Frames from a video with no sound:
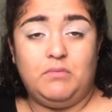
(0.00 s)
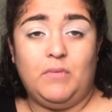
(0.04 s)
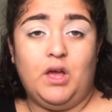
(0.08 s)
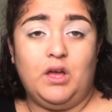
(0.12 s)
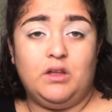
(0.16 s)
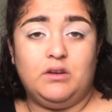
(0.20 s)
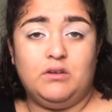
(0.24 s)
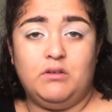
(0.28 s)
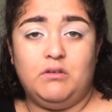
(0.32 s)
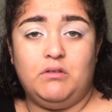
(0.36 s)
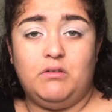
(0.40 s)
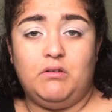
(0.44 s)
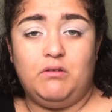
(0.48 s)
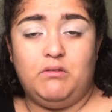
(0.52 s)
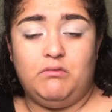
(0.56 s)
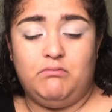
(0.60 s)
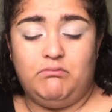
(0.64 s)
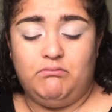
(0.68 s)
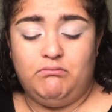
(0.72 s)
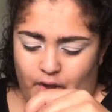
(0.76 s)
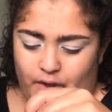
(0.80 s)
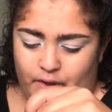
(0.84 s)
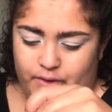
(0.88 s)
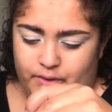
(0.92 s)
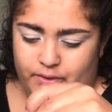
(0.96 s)
I
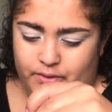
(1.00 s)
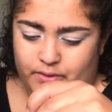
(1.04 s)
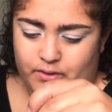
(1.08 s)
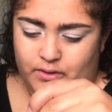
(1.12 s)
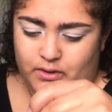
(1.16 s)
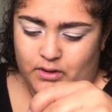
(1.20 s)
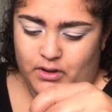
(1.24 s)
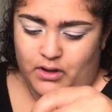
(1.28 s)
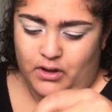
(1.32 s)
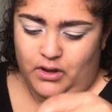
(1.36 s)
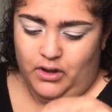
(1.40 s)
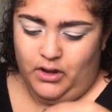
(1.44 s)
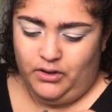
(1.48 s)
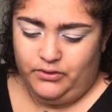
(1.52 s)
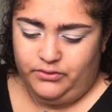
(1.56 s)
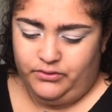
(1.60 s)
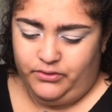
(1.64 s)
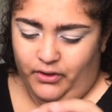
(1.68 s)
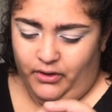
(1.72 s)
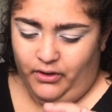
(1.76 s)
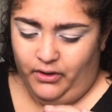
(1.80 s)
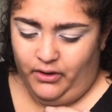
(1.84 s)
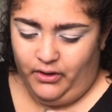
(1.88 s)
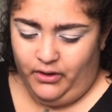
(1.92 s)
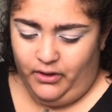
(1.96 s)
don't know. Oh,
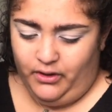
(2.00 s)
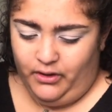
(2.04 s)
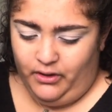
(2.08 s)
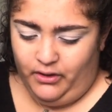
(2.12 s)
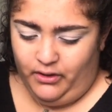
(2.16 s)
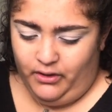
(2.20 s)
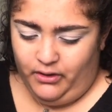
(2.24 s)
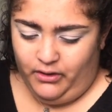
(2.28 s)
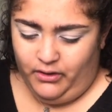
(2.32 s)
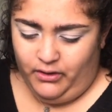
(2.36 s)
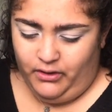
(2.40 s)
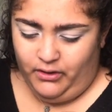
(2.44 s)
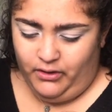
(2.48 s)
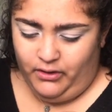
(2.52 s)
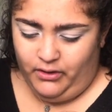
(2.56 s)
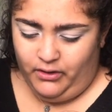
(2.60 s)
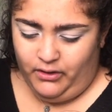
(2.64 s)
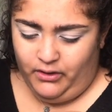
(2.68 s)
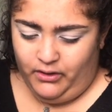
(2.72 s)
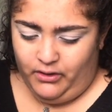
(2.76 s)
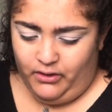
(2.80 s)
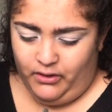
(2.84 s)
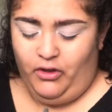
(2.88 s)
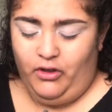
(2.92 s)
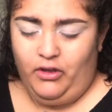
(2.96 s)
duh.
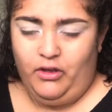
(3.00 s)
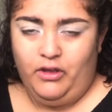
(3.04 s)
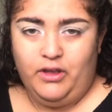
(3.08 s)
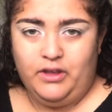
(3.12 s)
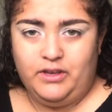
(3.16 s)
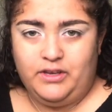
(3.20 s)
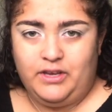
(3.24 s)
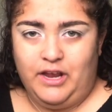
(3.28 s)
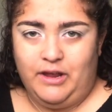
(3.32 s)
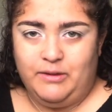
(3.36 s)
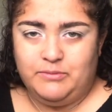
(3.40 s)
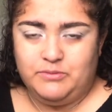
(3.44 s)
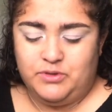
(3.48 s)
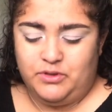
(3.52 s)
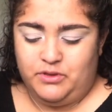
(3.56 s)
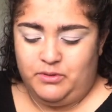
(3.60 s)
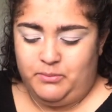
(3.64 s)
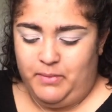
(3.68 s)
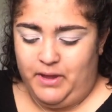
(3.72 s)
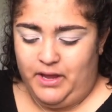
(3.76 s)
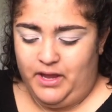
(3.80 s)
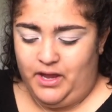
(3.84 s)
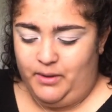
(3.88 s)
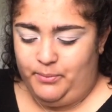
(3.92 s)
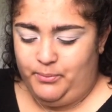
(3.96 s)
But it comes with a
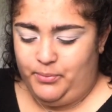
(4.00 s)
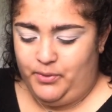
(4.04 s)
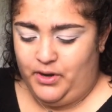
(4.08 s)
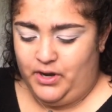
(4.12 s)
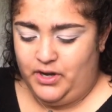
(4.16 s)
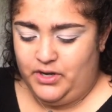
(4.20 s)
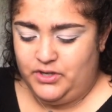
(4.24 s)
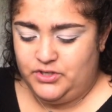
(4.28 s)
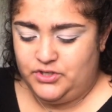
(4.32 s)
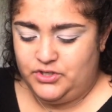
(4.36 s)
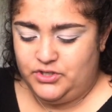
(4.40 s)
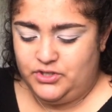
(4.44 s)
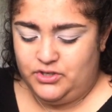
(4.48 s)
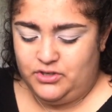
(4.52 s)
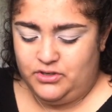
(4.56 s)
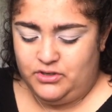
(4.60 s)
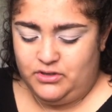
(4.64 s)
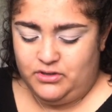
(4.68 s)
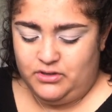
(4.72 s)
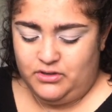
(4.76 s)
makeup brush.